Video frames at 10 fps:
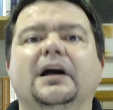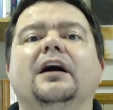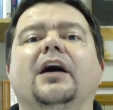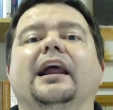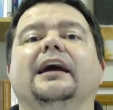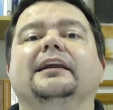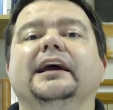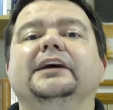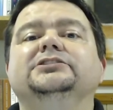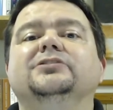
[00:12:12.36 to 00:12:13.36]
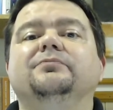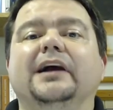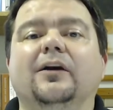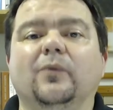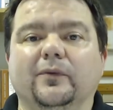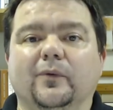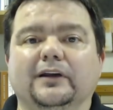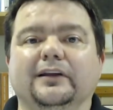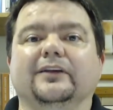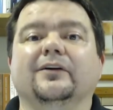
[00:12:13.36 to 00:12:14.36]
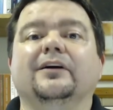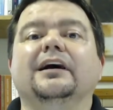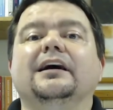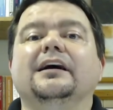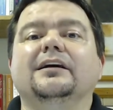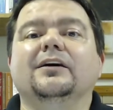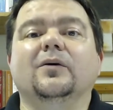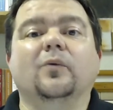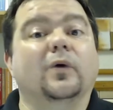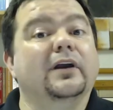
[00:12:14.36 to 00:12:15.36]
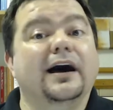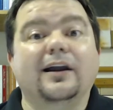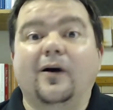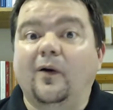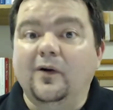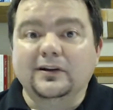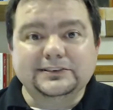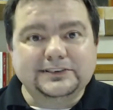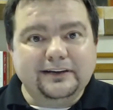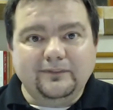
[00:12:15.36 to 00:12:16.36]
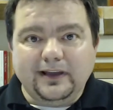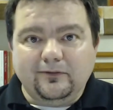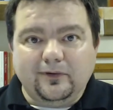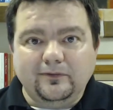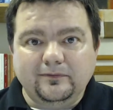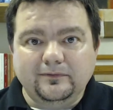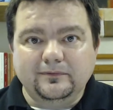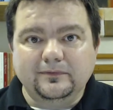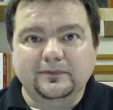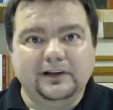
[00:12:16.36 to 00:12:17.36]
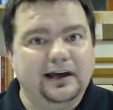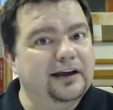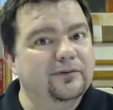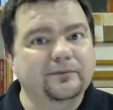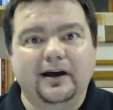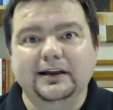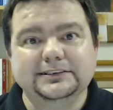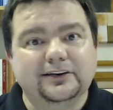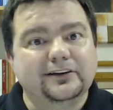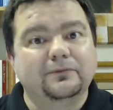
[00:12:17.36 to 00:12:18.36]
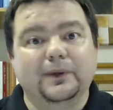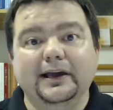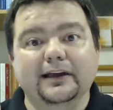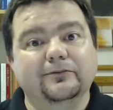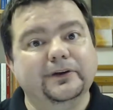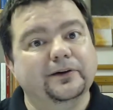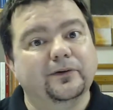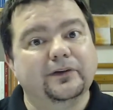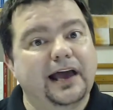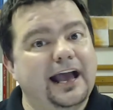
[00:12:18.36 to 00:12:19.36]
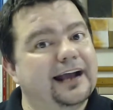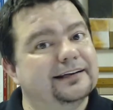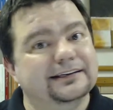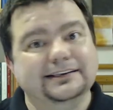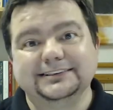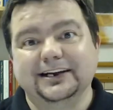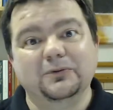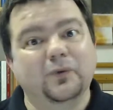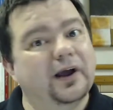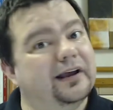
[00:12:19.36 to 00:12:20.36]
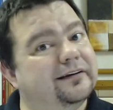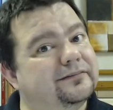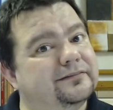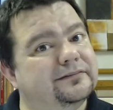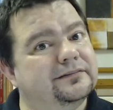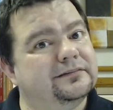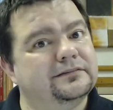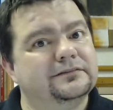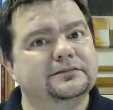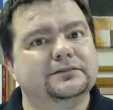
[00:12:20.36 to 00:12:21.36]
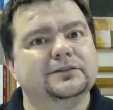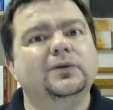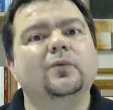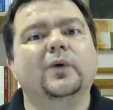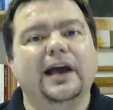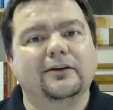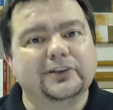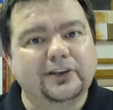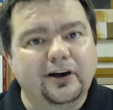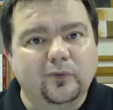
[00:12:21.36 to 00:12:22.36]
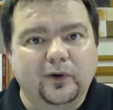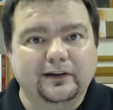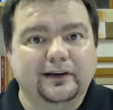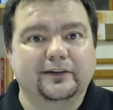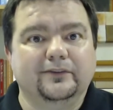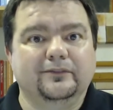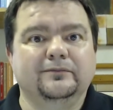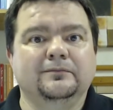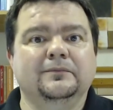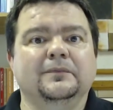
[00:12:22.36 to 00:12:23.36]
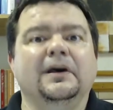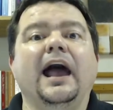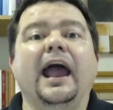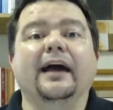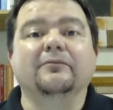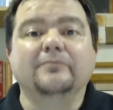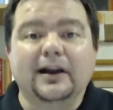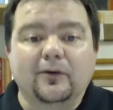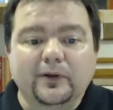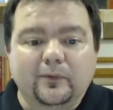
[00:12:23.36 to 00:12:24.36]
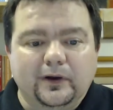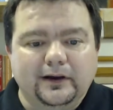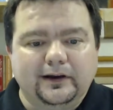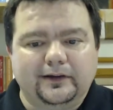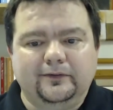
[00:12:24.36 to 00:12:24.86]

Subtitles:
And I need to bear with one another. We're not all on the same level. Not everybody's on the playing field acting the same way. We have to love one another and bear with one another.